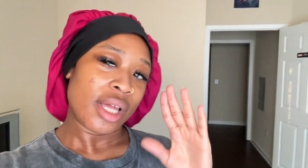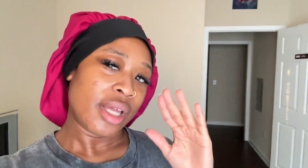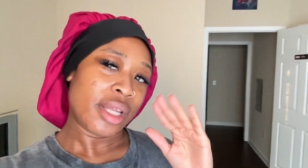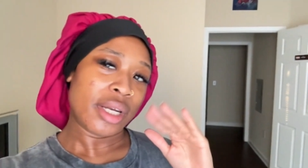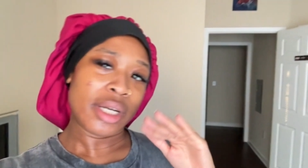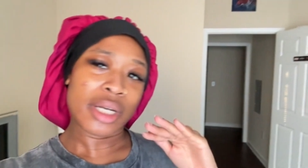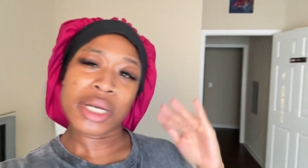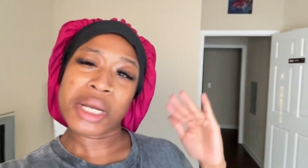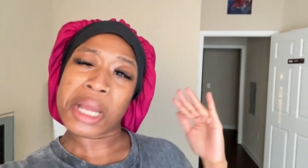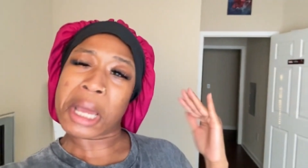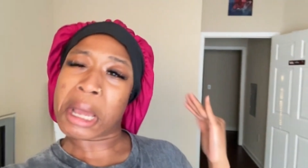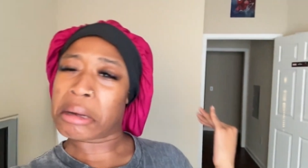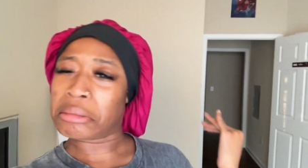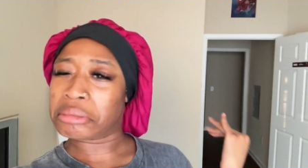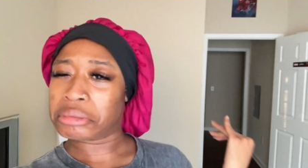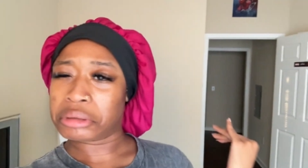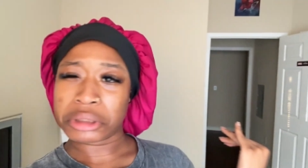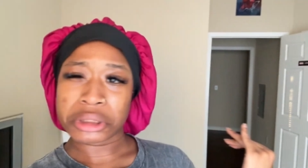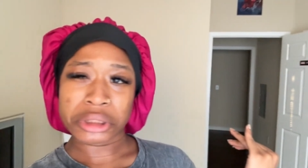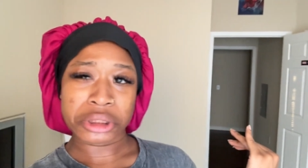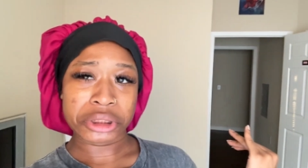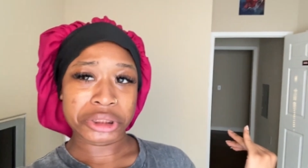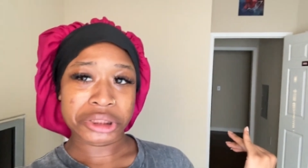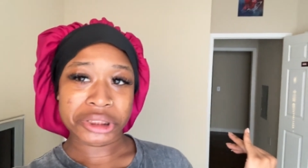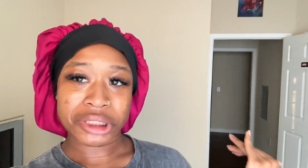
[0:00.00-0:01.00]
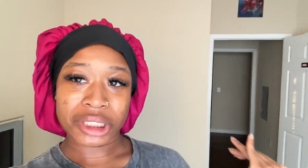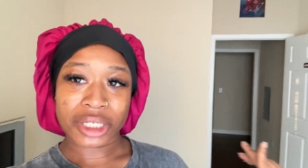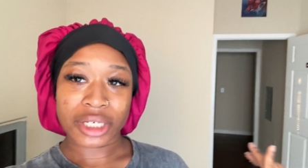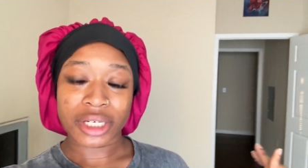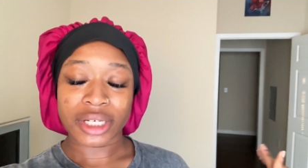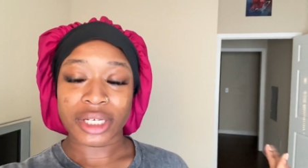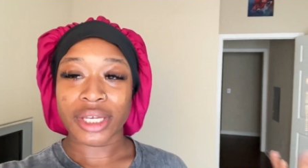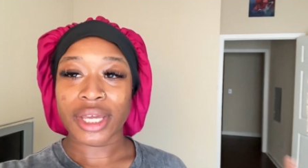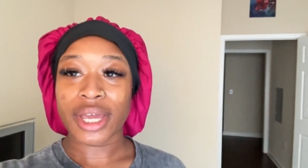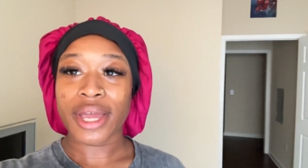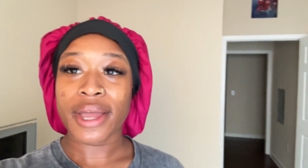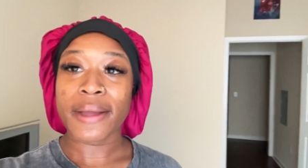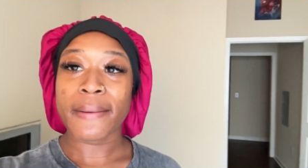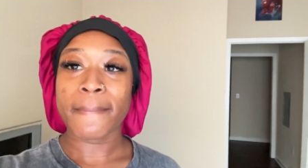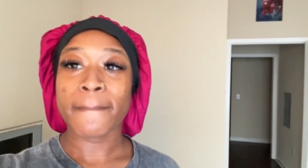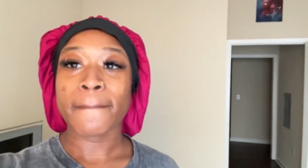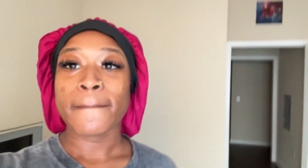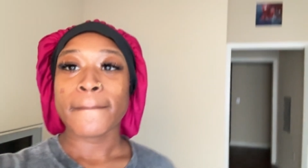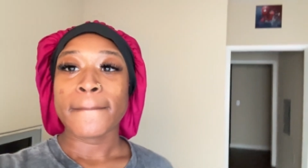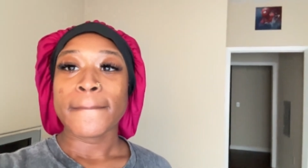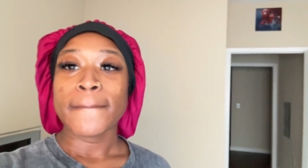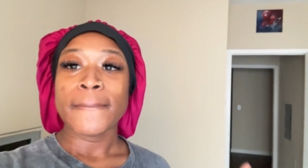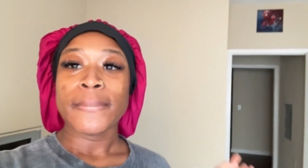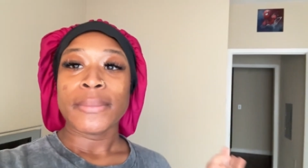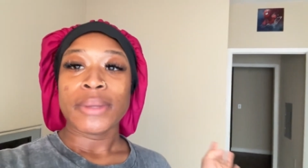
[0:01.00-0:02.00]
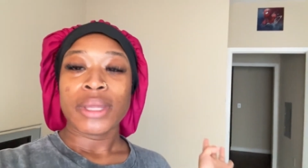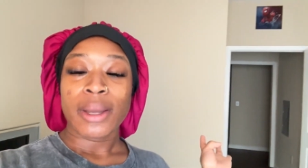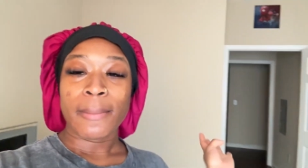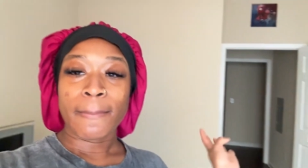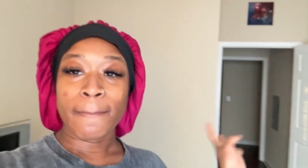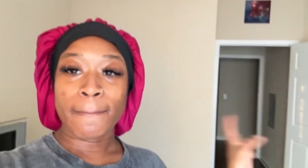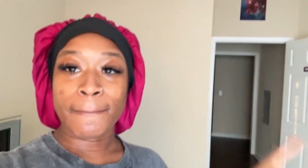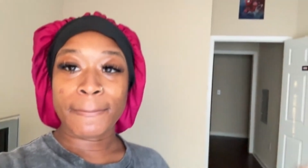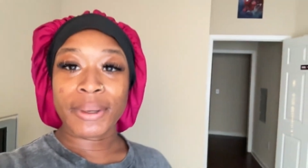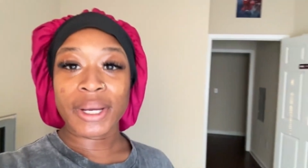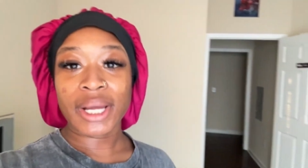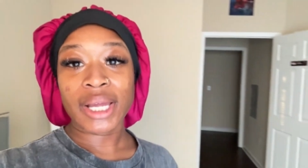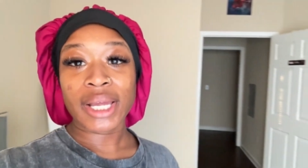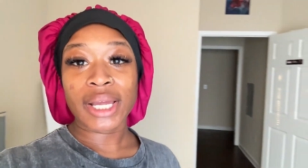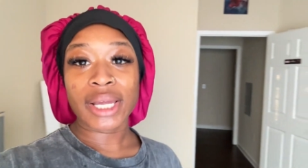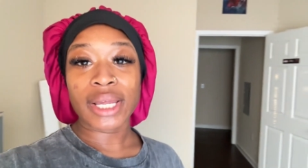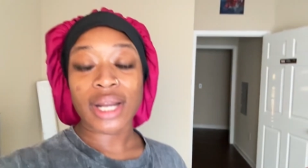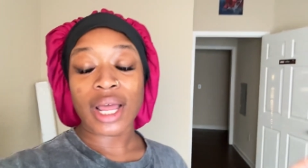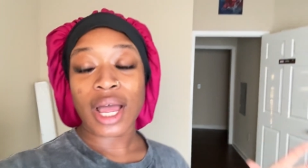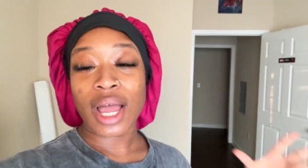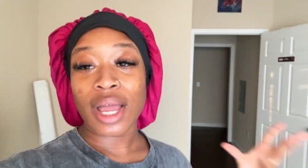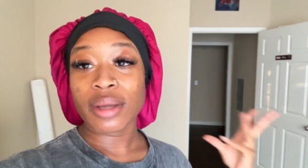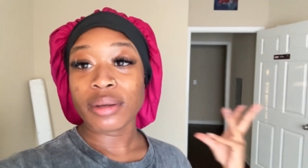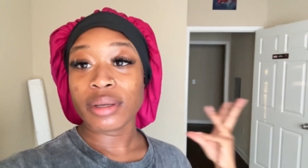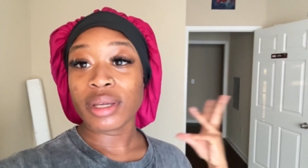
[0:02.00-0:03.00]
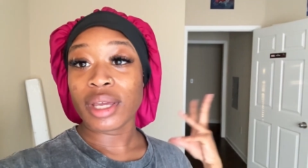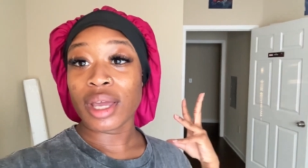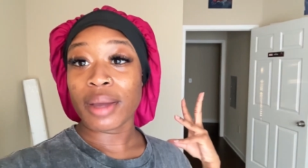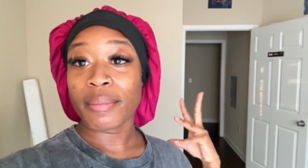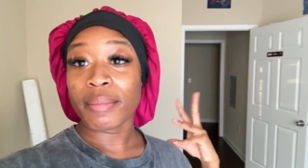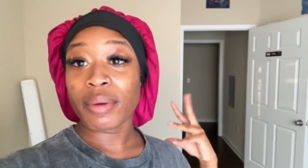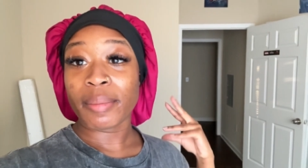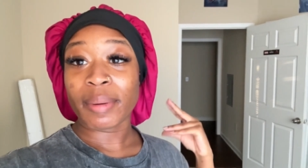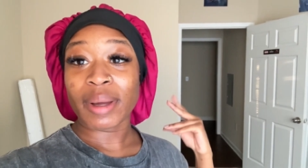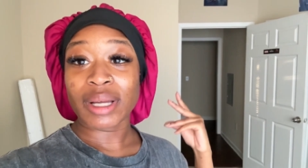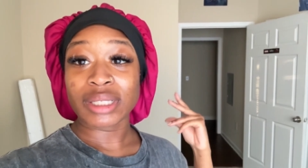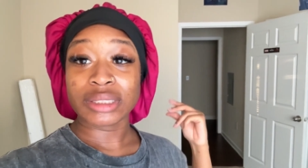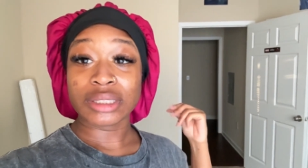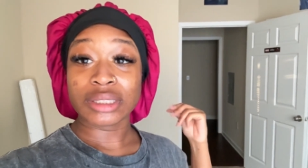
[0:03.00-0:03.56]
Not really sure yet. But I am about